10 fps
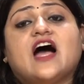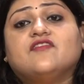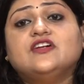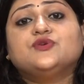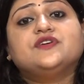
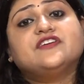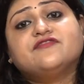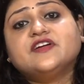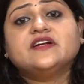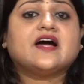traveled to
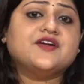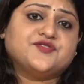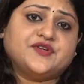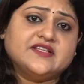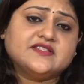different
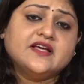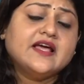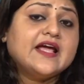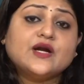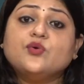countries,
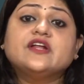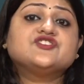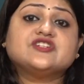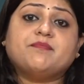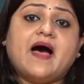
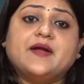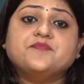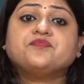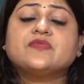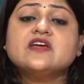including Japan,